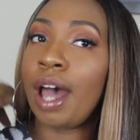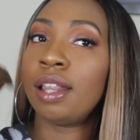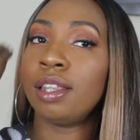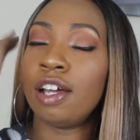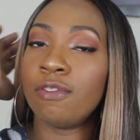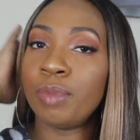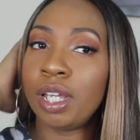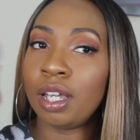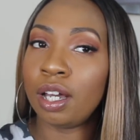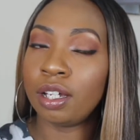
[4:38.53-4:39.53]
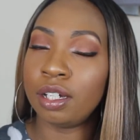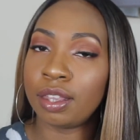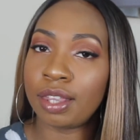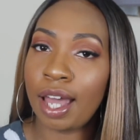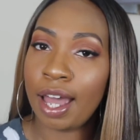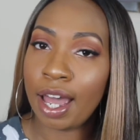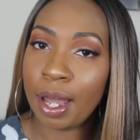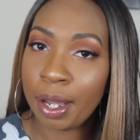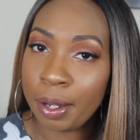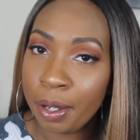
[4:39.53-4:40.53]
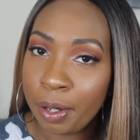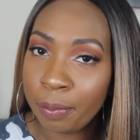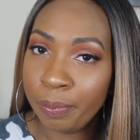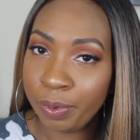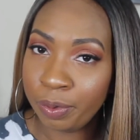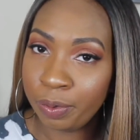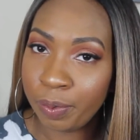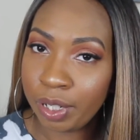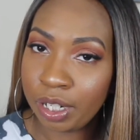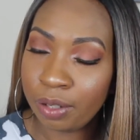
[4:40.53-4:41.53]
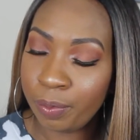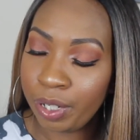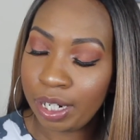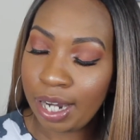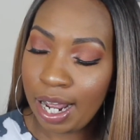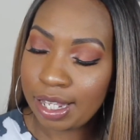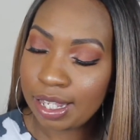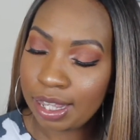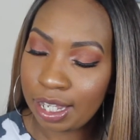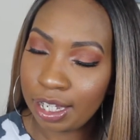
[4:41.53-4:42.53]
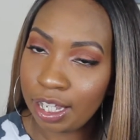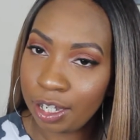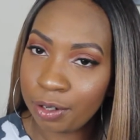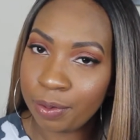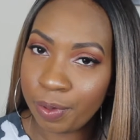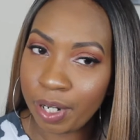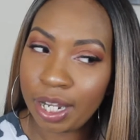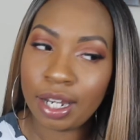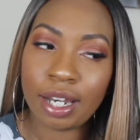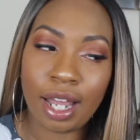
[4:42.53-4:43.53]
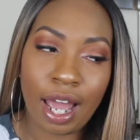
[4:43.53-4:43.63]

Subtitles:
I love me a good thigh-high boot with a nice thick heel on it.